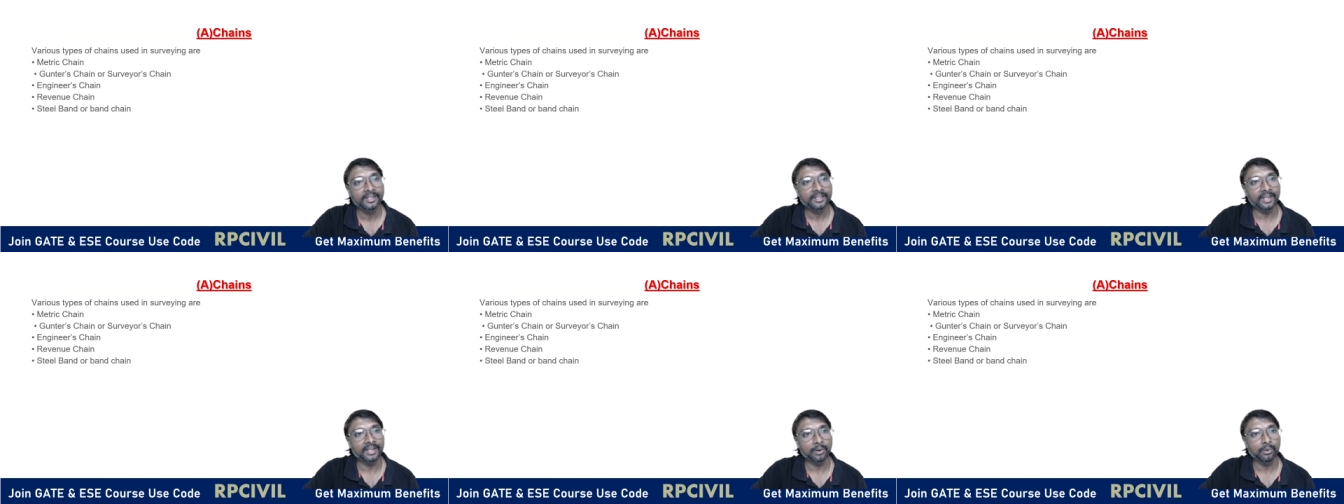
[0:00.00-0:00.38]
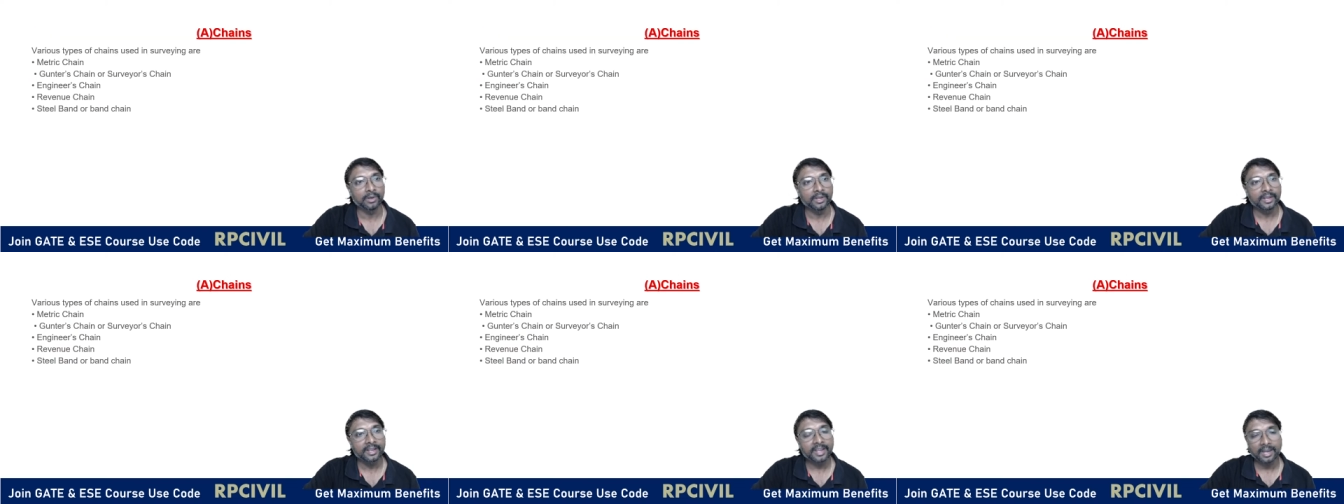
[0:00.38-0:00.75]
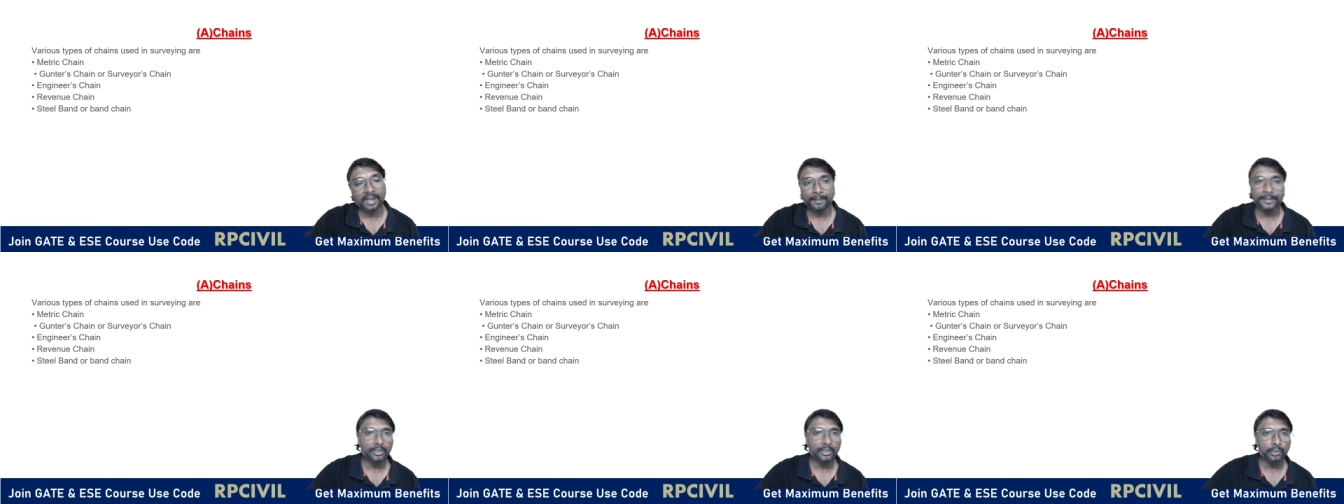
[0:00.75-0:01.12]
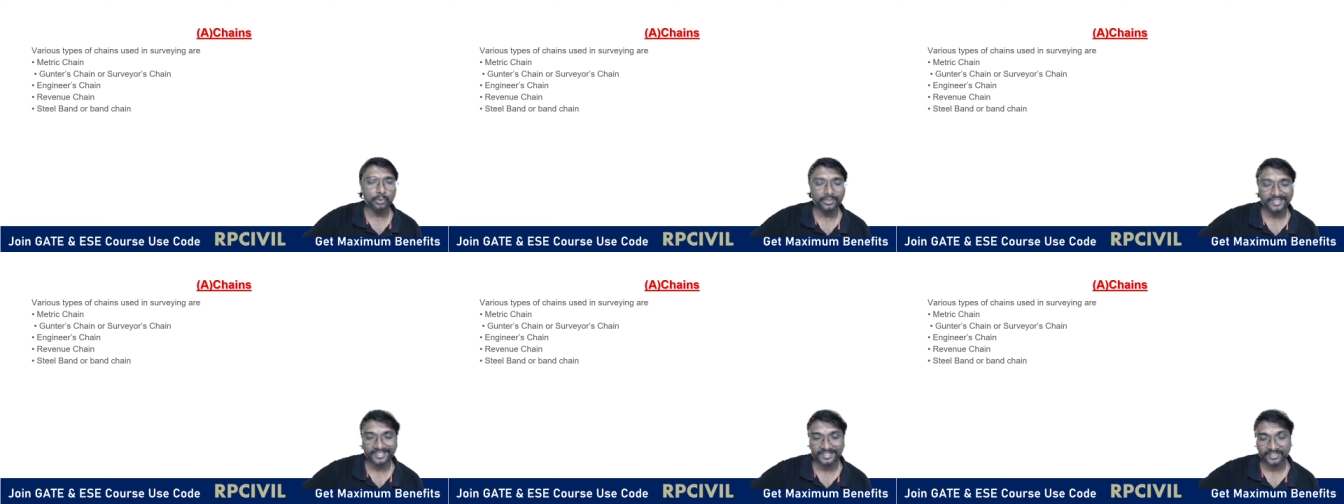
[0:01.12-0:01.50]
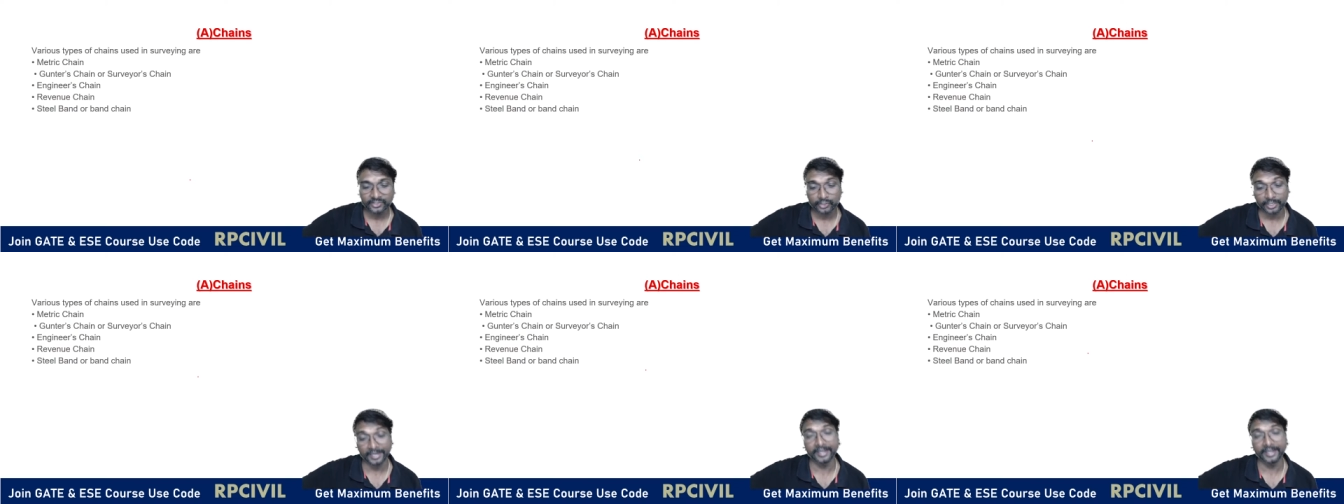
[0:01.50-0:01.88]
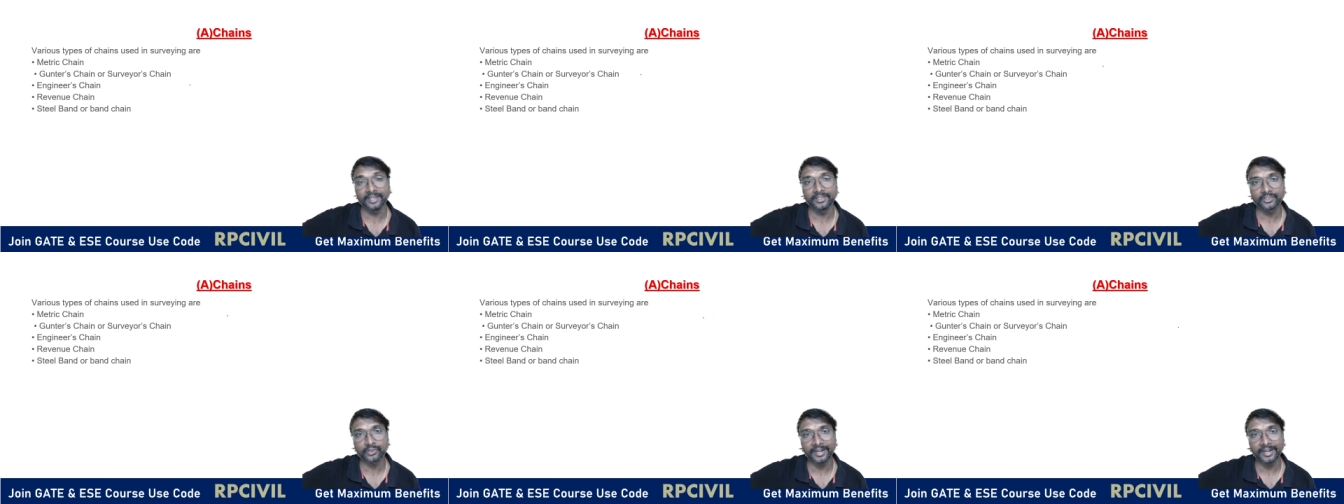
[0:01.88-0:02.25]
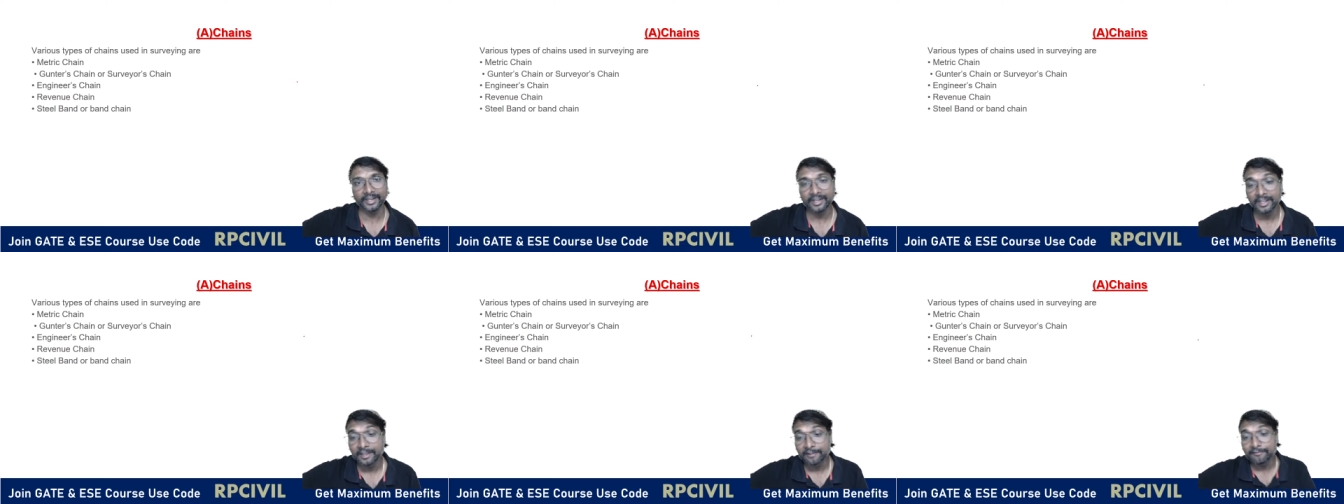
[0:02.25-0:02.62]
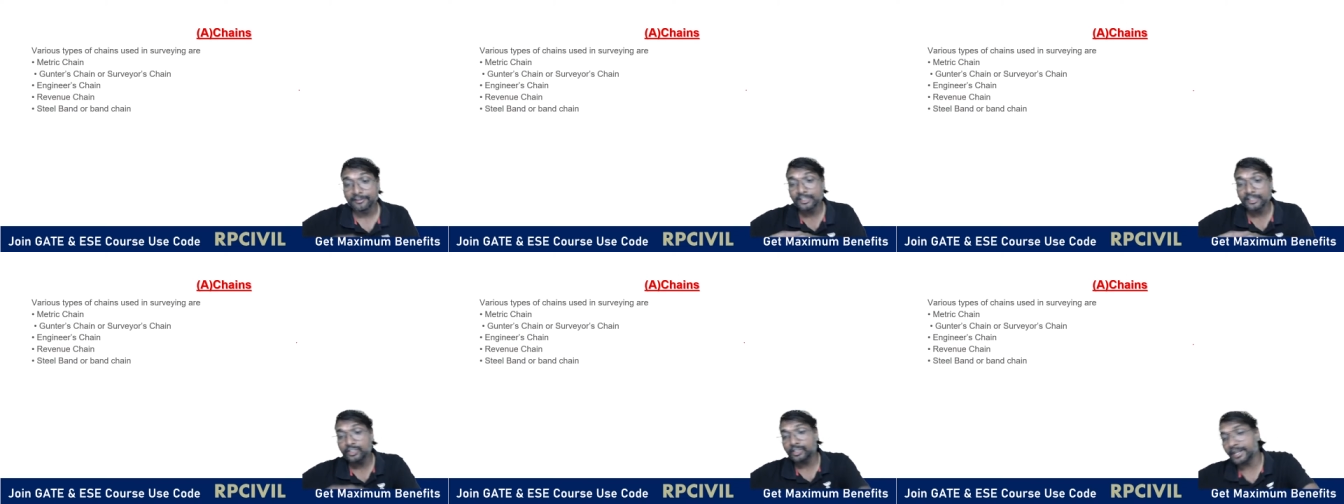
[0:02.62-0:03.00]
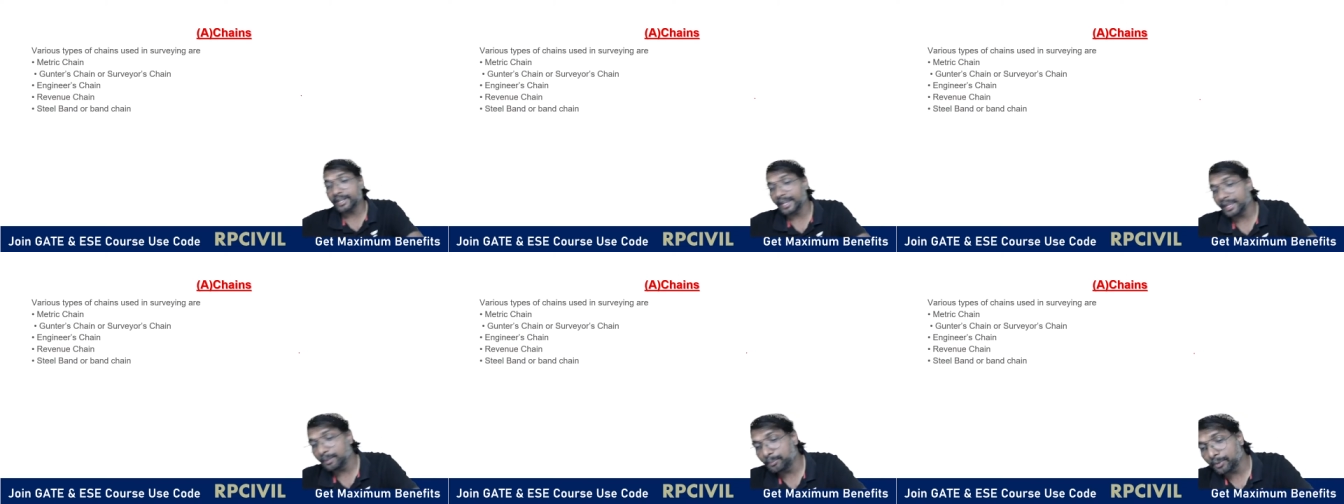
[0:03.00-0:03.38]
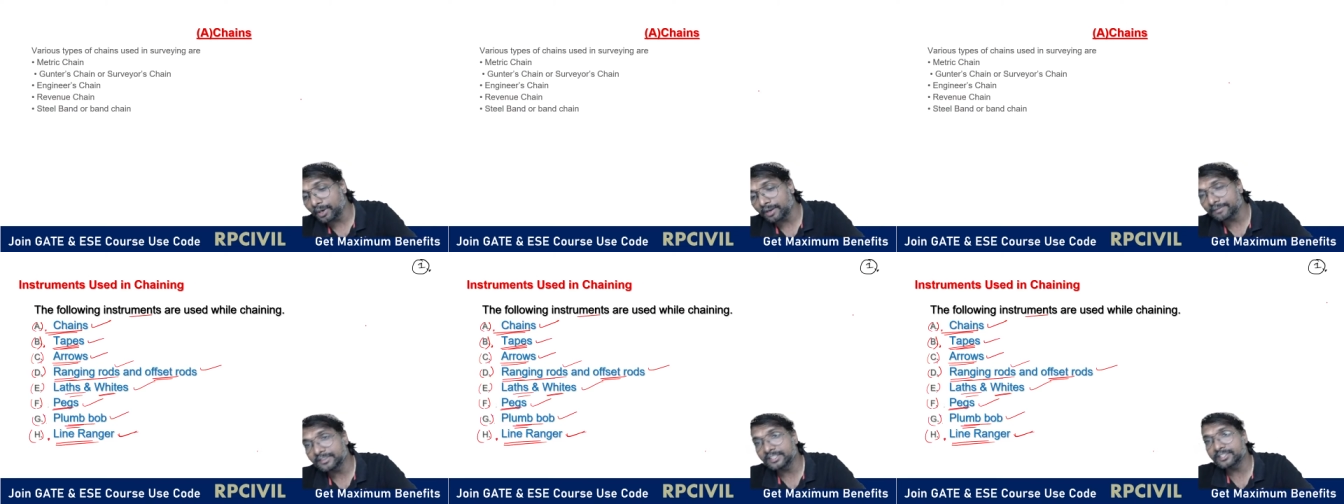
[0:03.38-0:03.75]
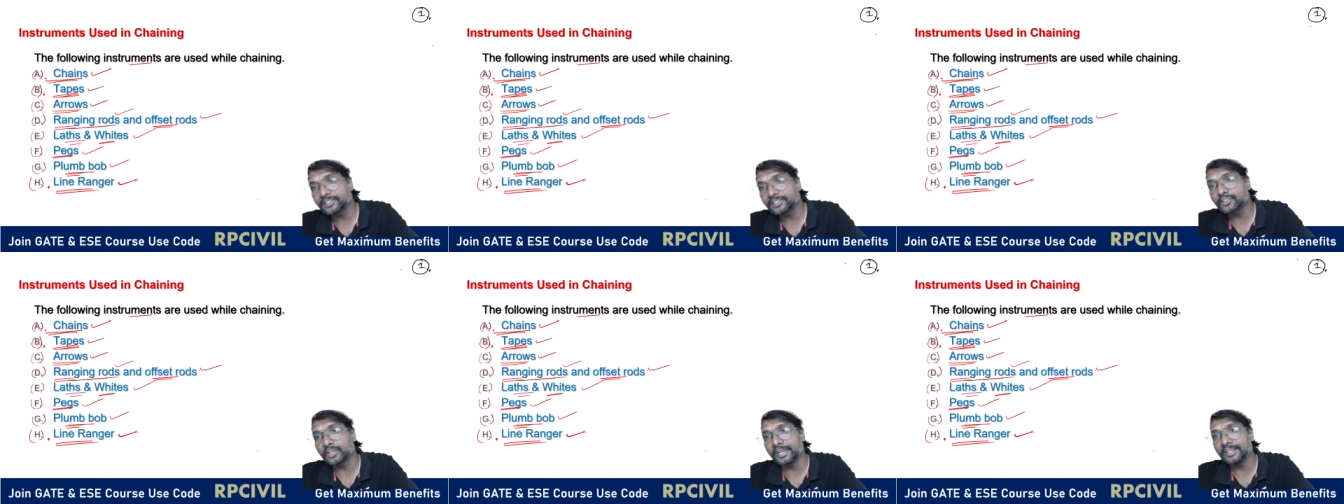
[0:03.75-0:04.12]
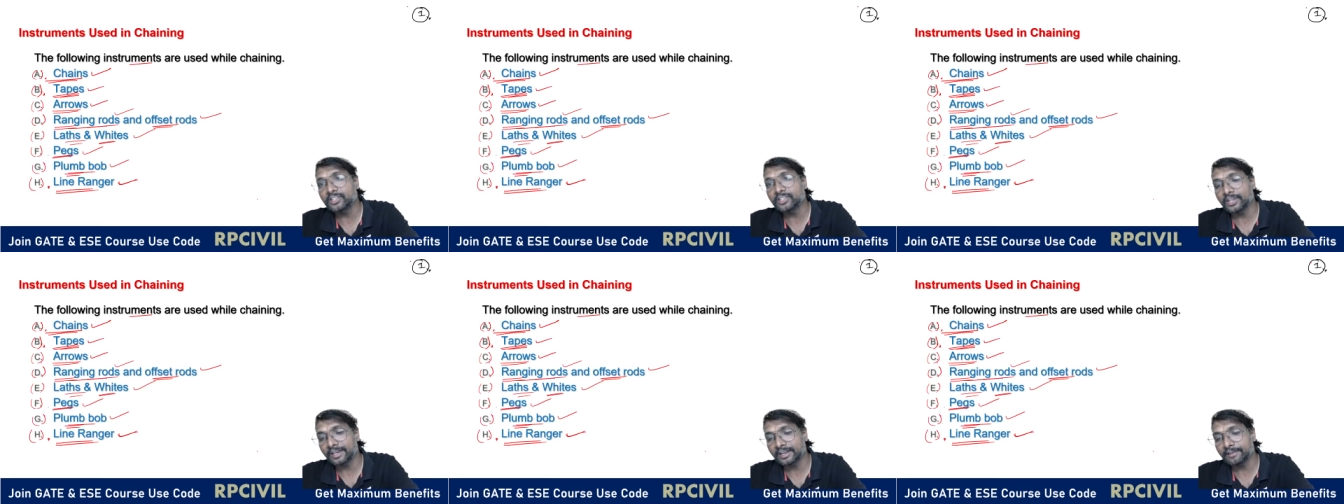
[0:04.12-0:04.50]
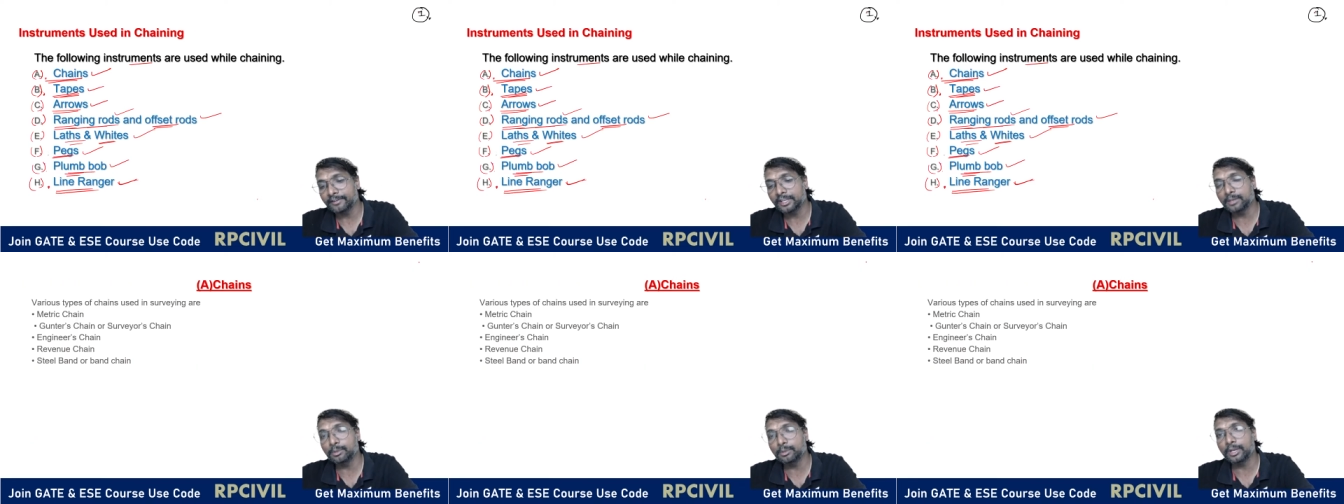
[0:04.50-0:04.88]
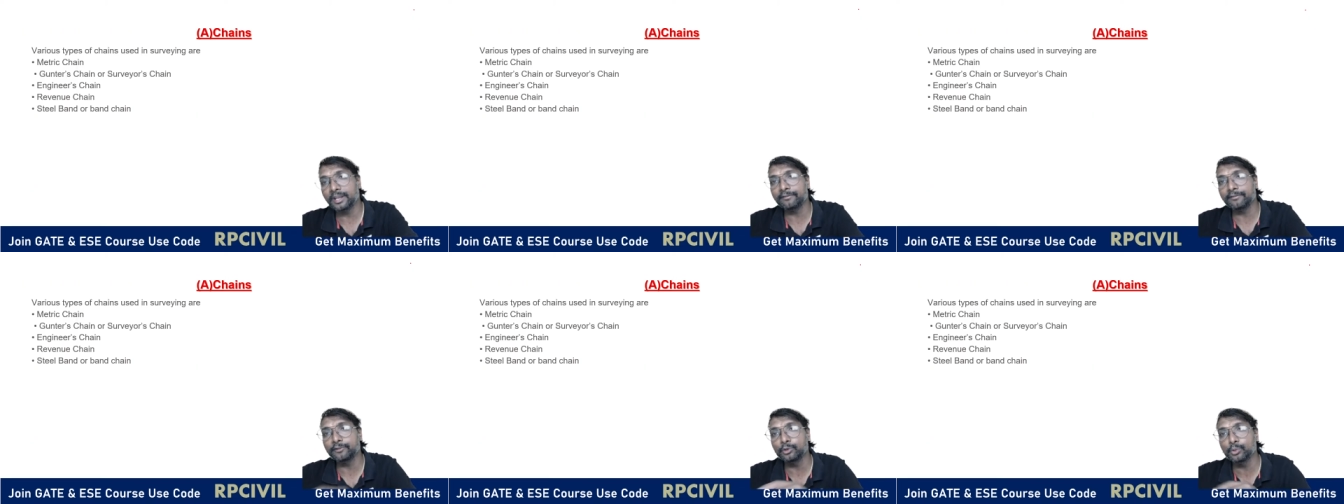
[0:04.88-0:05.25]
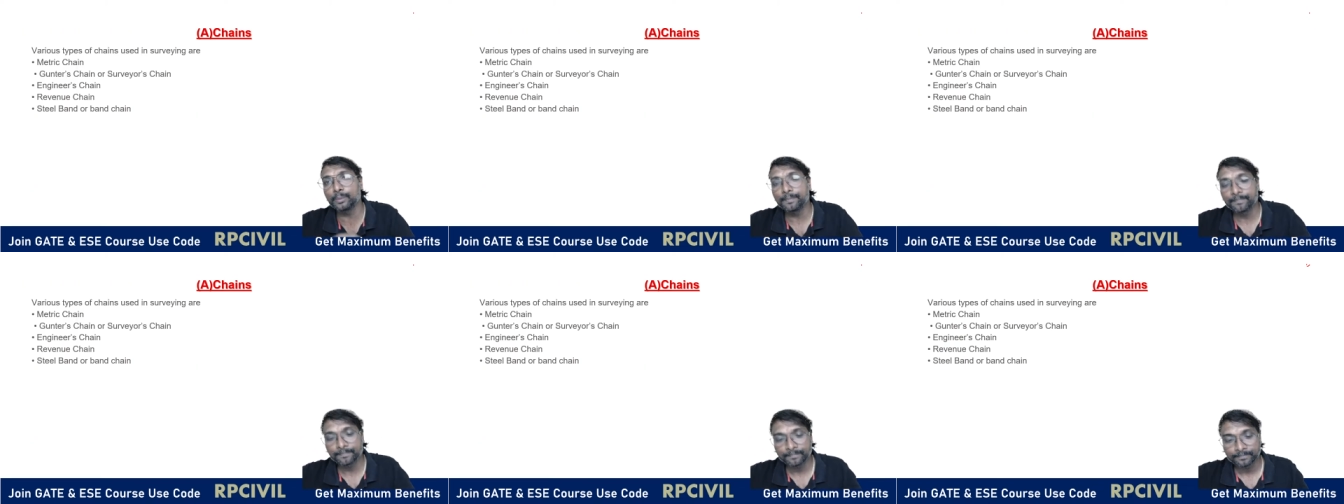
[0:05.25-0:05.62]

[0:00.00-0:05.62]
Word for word: Now coming to this chains, right? Which type of this chains are available, all of you?